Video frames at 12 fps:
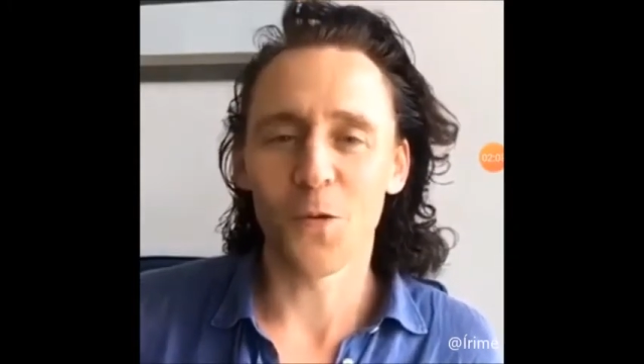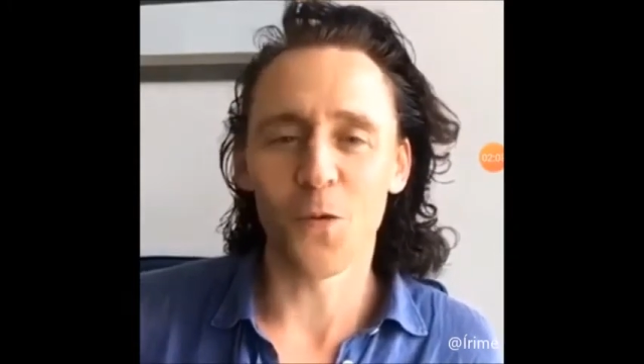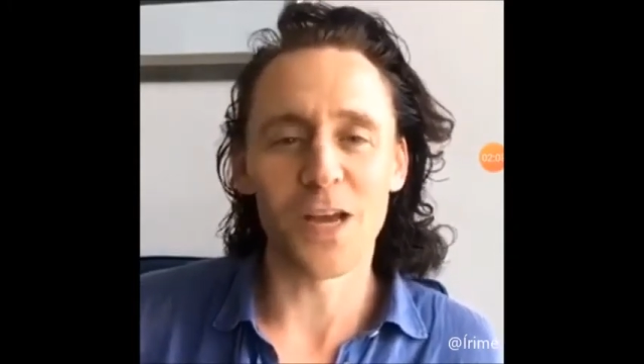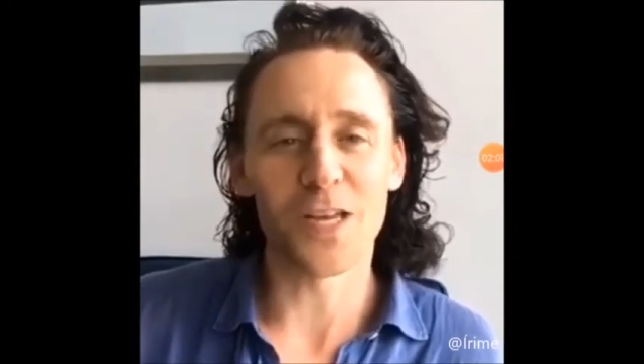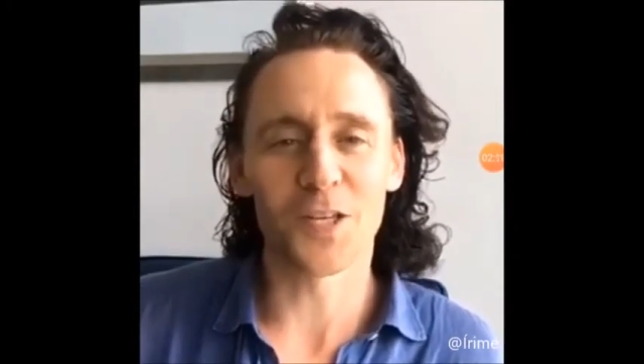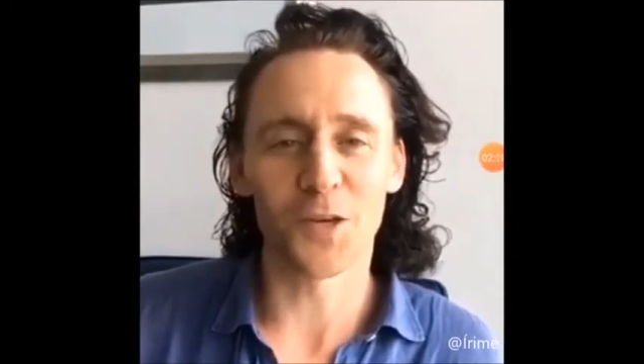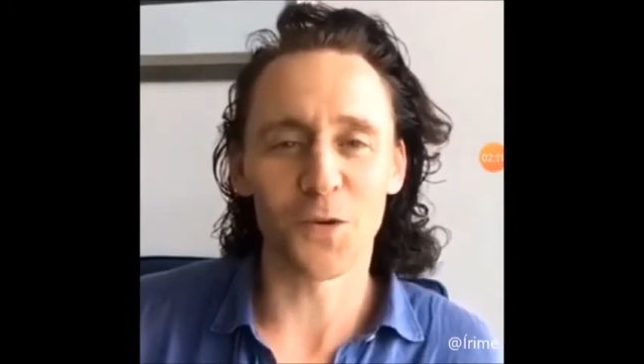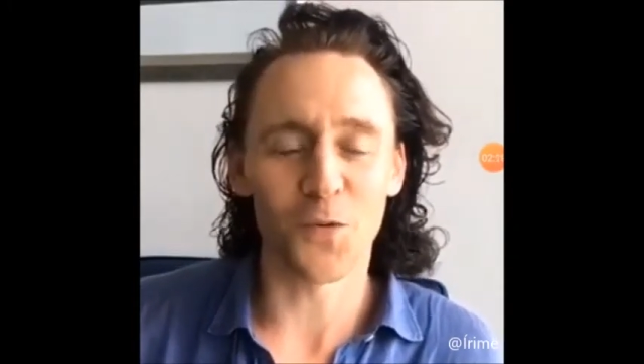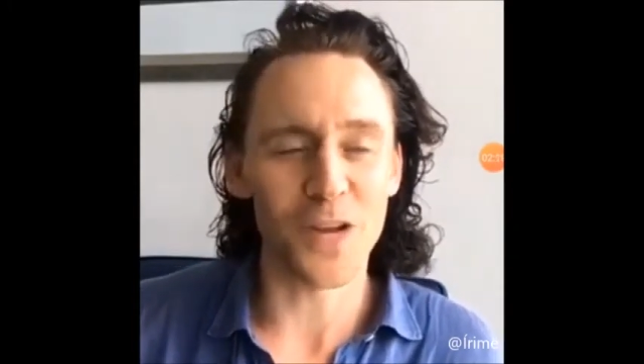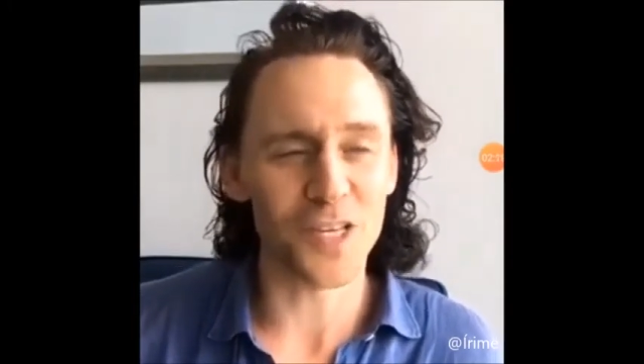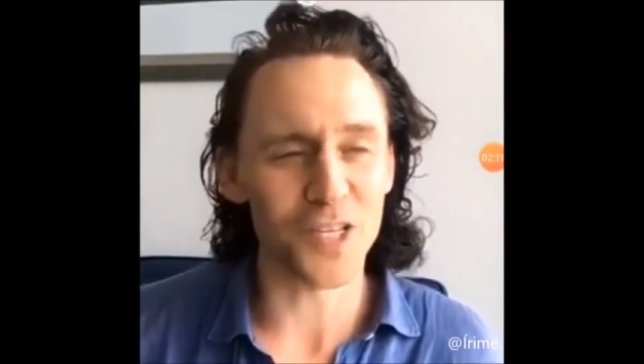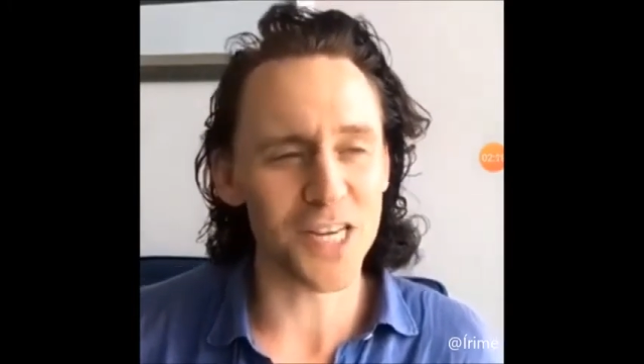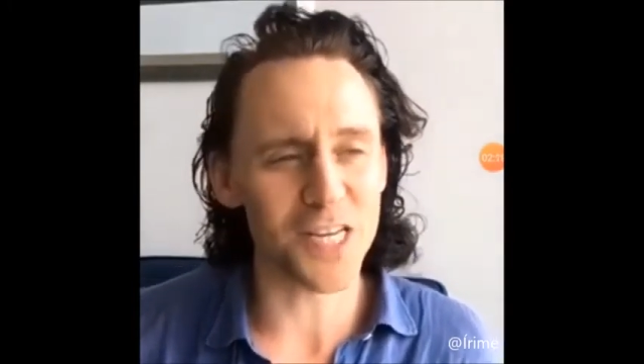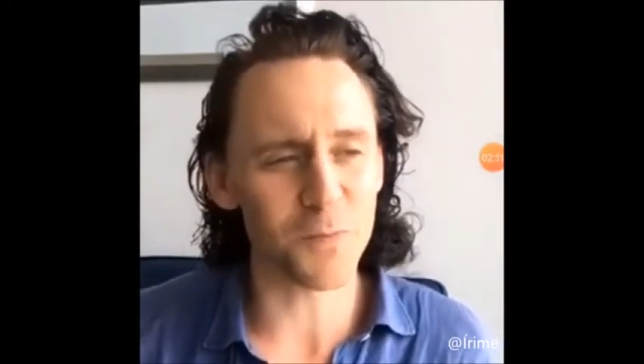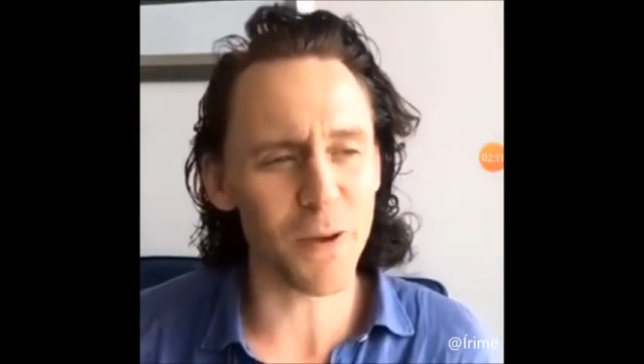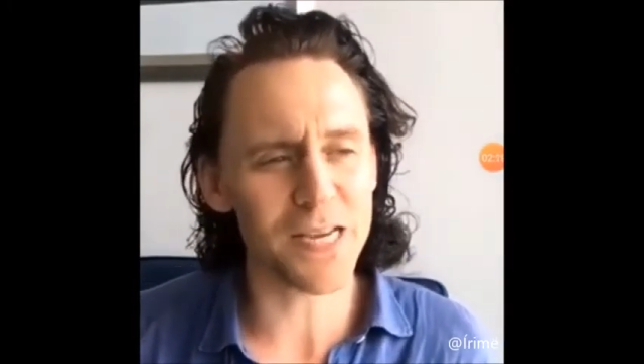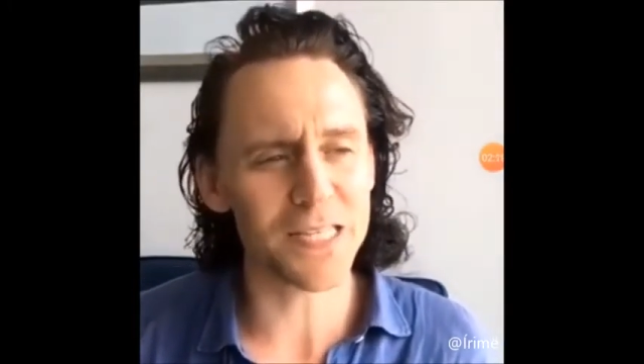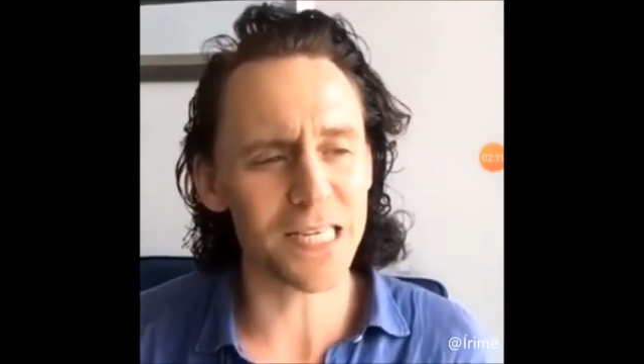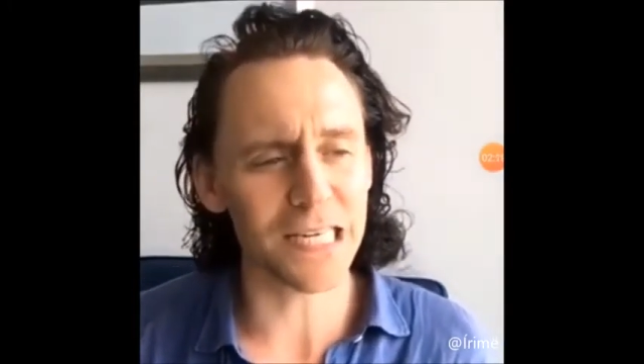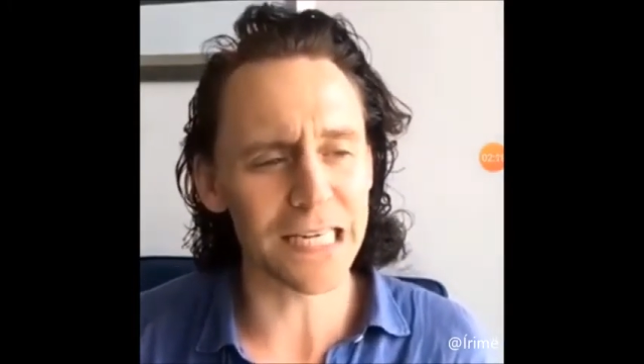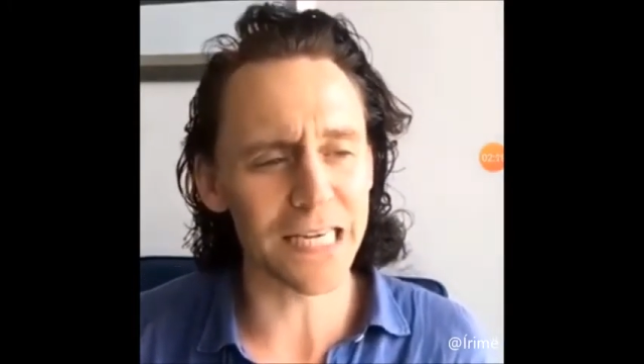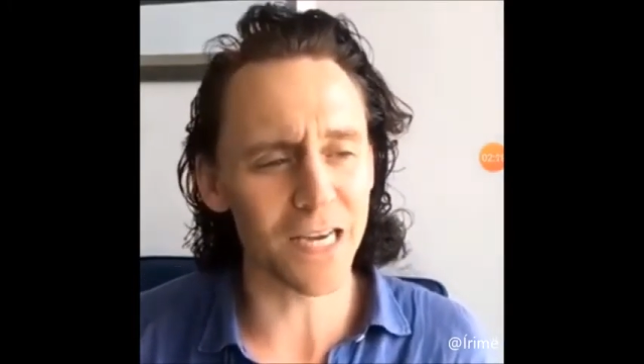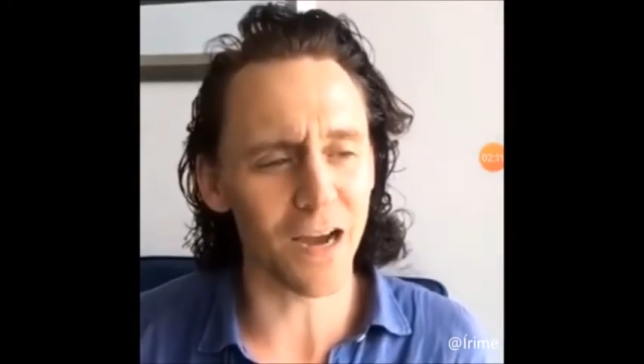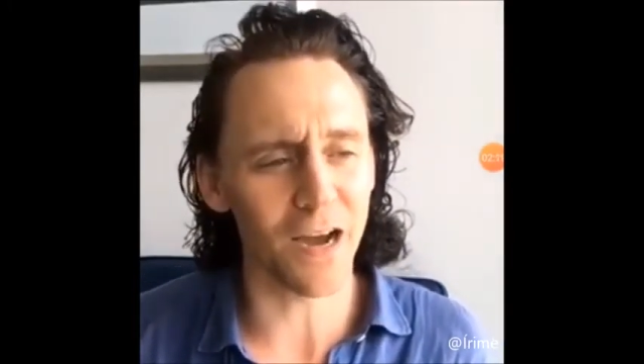Which is
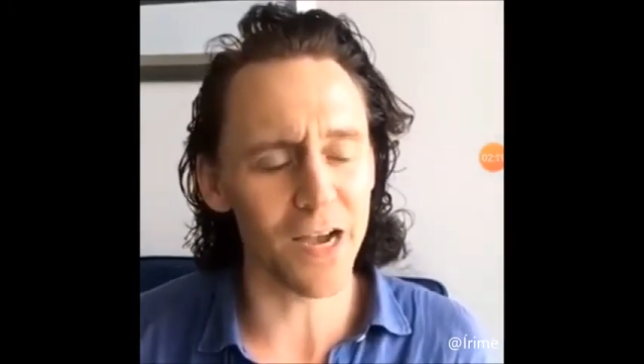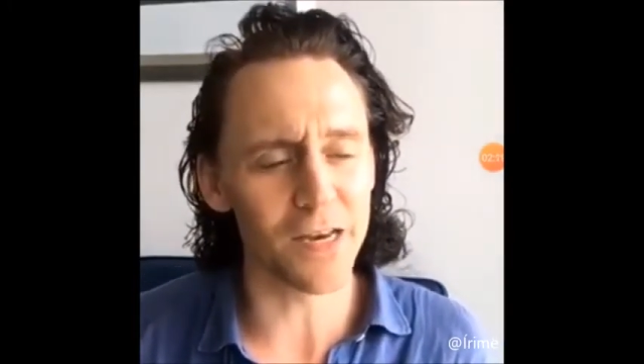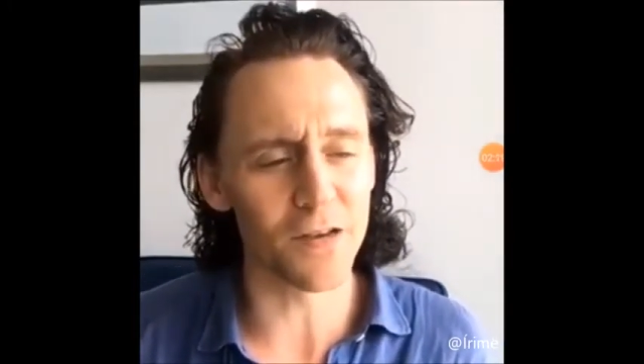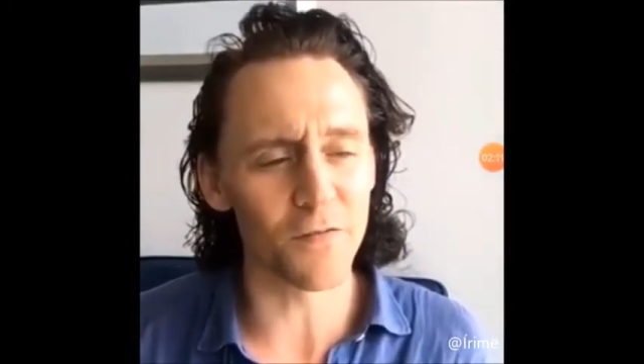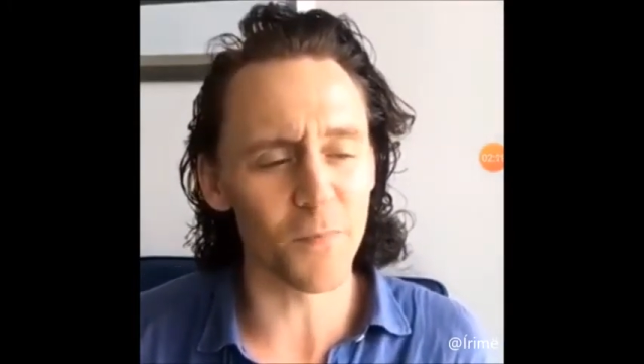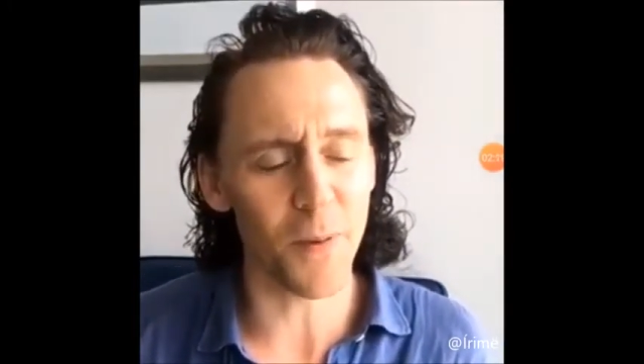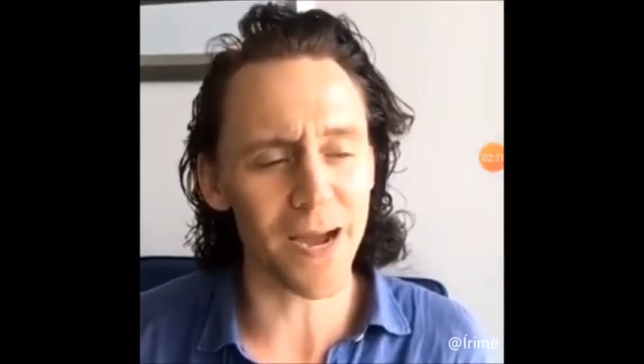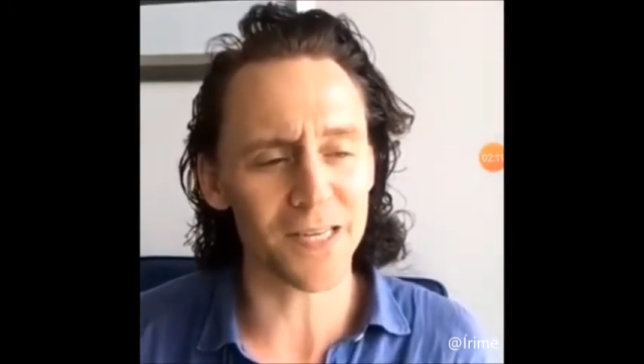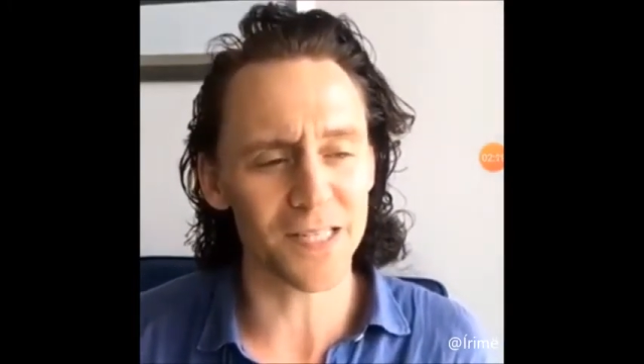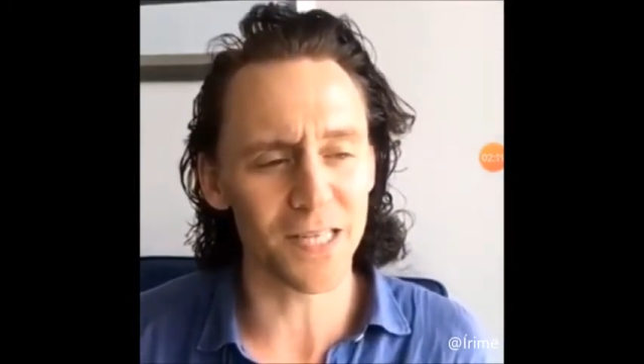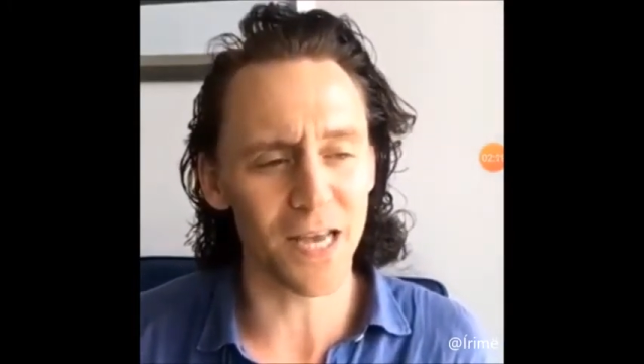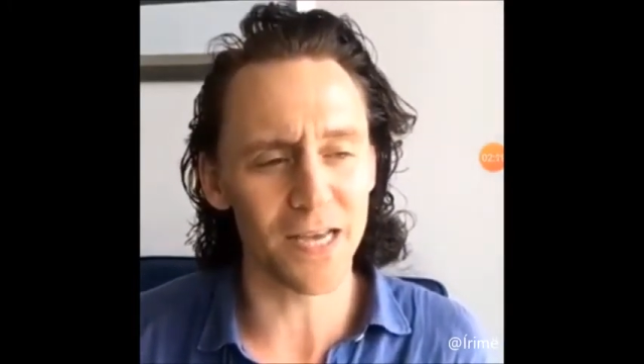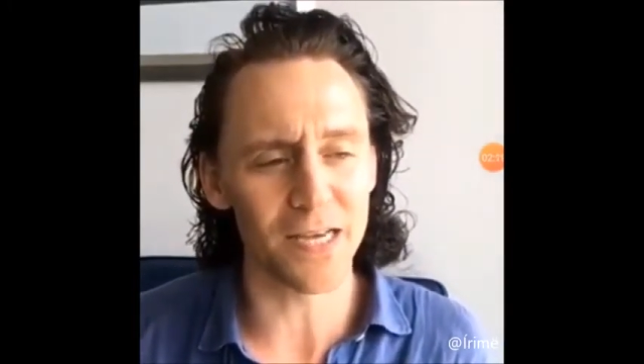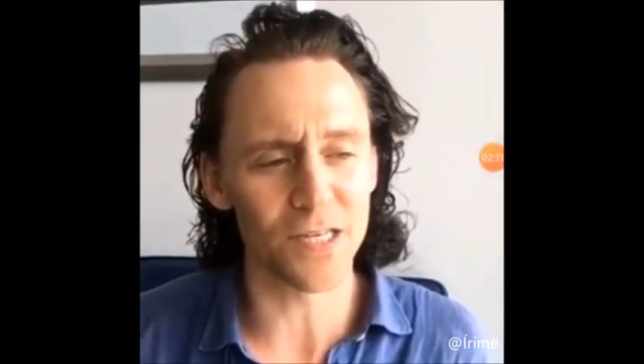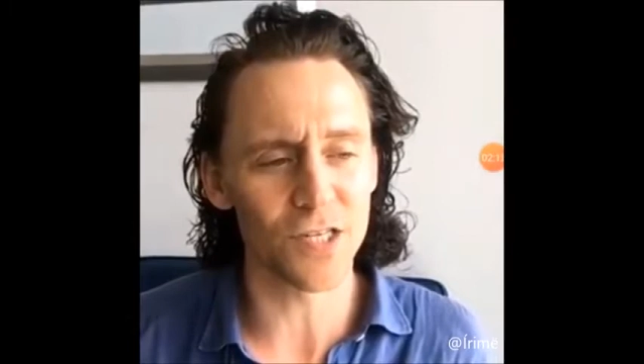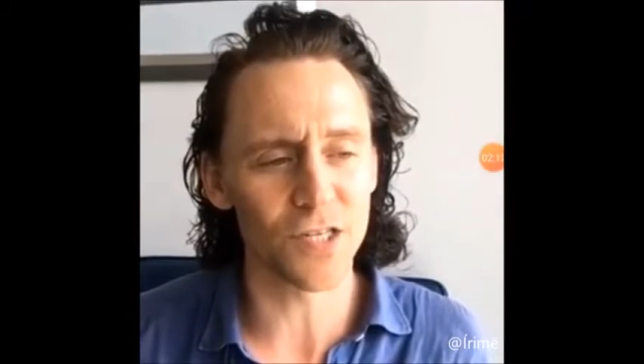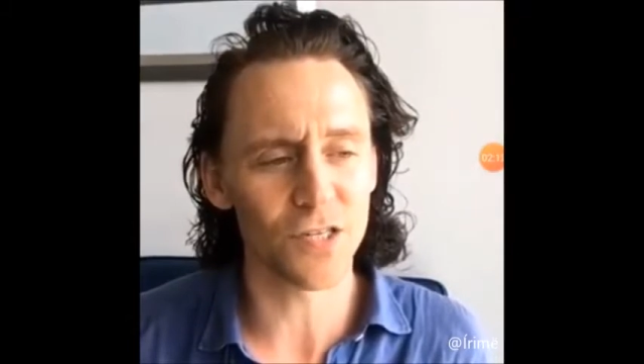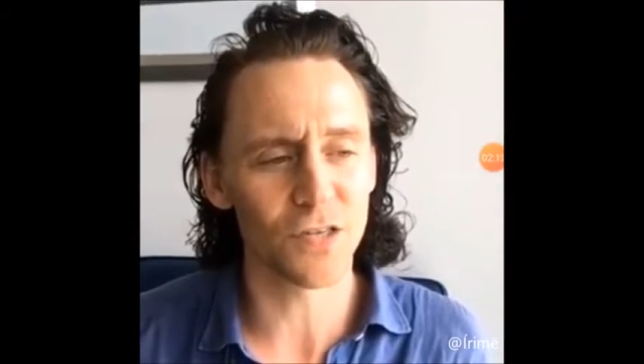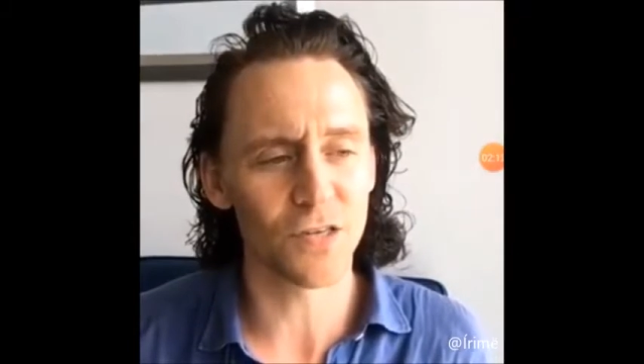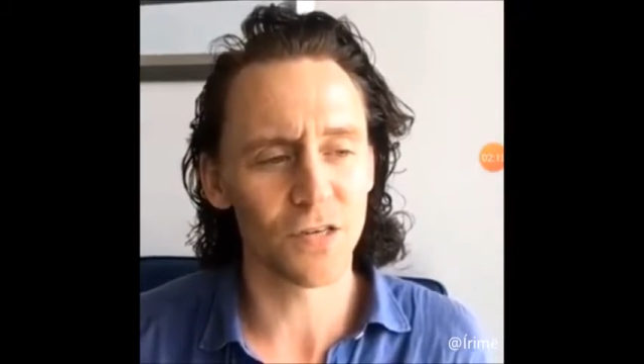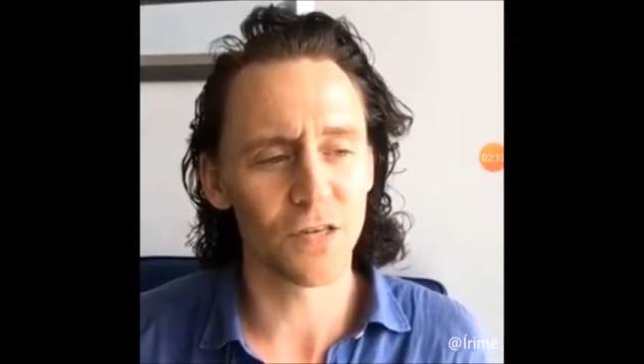basically a kind of backstage,